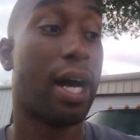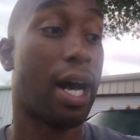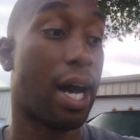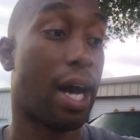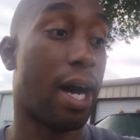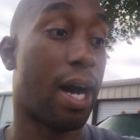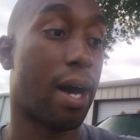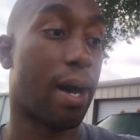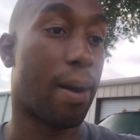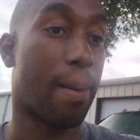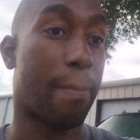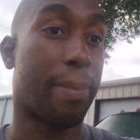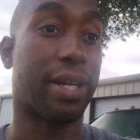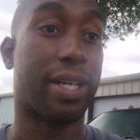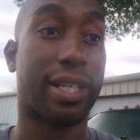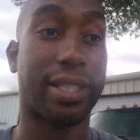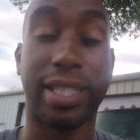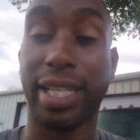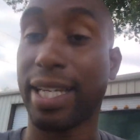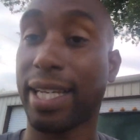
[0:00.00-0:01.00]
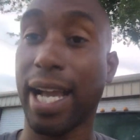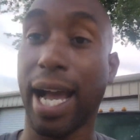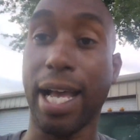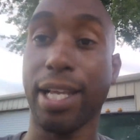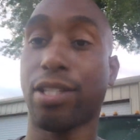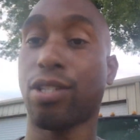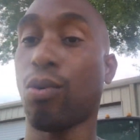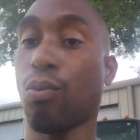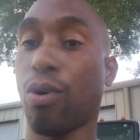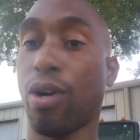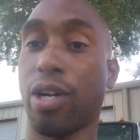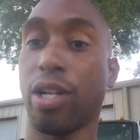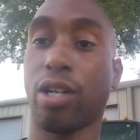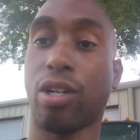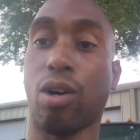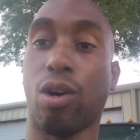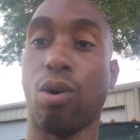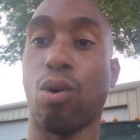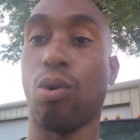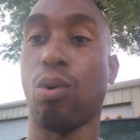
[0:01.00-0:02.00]
uh, because they got somewhere to
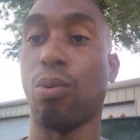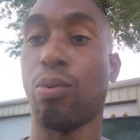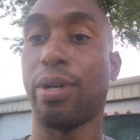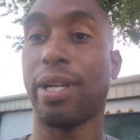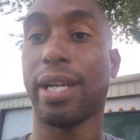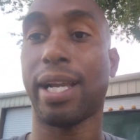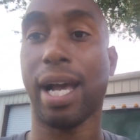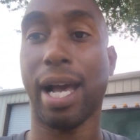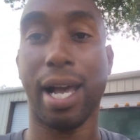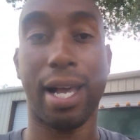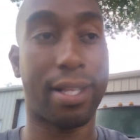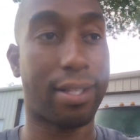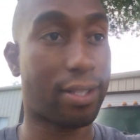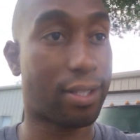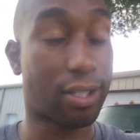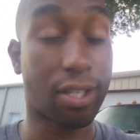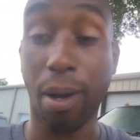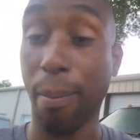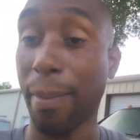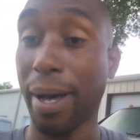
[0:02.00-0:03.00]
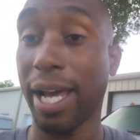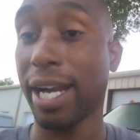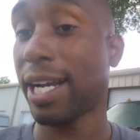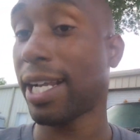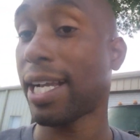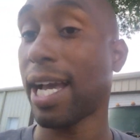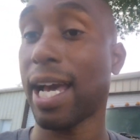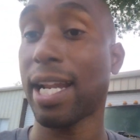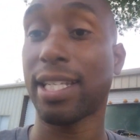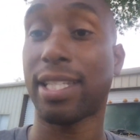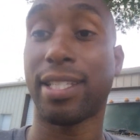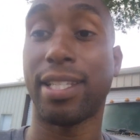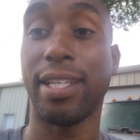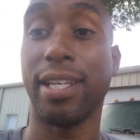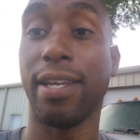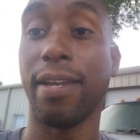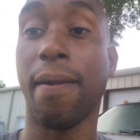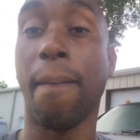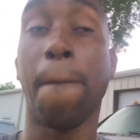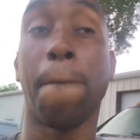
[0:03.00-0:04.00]
go, they got somebody they got to
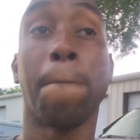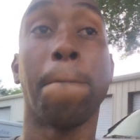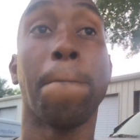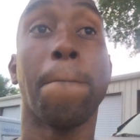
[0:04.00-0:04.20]
see